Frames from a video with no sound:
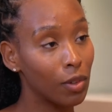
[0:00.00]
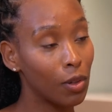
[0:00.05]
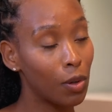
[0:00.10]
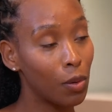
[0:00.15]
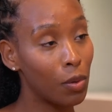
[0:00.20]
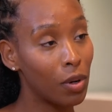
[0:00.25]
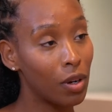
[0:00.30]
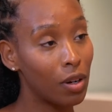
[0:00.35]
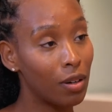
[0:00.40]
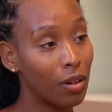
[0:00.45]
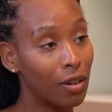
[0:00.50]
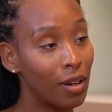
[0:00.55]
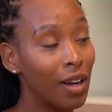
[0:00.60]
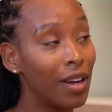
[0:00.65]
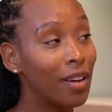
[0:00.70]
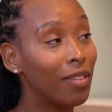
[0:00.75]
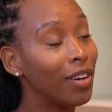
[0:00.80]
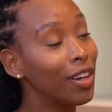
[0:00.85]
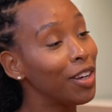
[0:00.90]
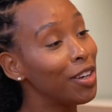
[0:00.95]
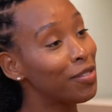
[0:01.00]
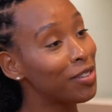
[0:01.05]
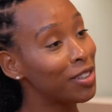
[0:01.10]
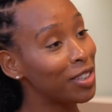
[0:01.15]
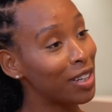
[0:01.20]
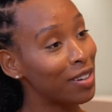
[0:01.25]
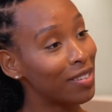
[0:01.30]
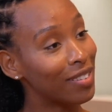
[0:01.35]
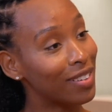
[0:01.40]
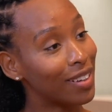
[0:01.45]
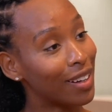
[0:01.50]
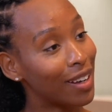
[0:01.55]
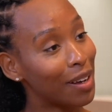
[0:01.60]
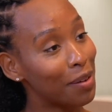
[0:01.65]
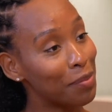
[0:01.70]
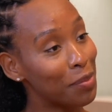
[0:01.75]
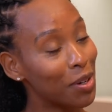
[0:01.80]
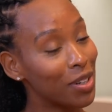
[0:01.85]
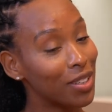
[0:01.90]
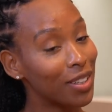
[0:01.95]
Oh wow! Thank you for sharing
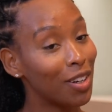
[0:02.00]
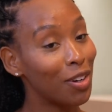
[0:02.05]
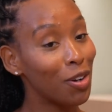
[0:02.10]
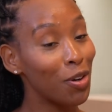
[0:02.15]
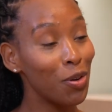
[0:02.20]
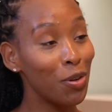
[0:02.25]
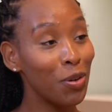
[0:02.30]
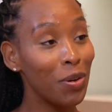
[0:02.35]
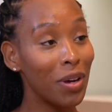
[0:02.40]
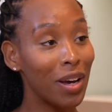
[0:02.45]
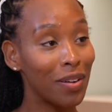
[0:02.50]
that, because I know you